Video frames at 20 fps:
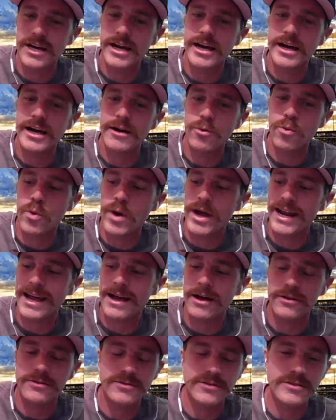went
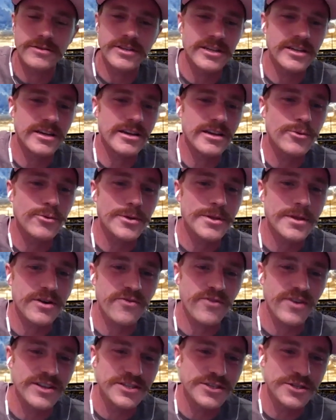out to dinner with their
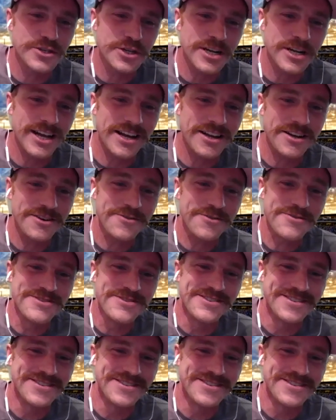friends in Chicago.